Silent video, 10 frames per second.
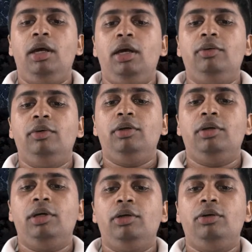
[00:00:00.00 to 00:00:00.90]
and when you
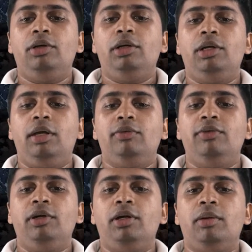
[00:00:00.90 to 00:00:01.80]
get to
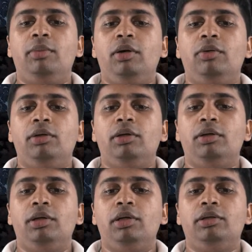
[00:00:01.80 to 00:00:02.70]
10-figure amount,
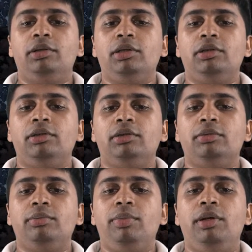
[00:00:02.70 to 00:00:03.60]
it
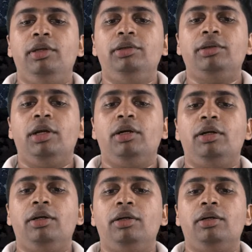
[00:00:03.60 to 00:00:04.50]
says please
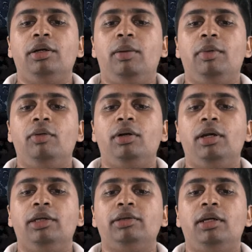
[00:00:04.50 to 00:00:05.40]
enter amount
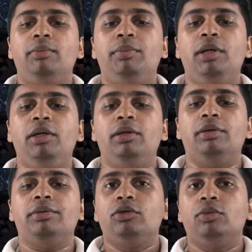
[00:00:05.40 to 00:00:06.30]
less than a
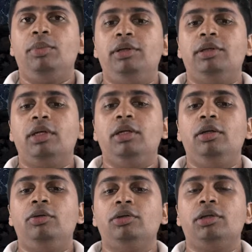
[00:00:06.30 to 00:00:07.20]
billion. So basically
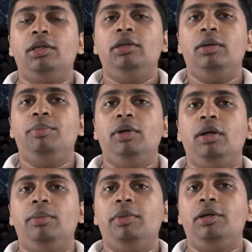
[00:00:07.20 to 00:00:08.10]
to set the upper
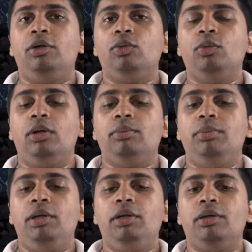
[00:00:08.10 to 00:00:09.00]
limit to 1
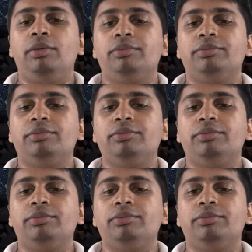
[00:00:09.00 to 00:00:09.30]
billion.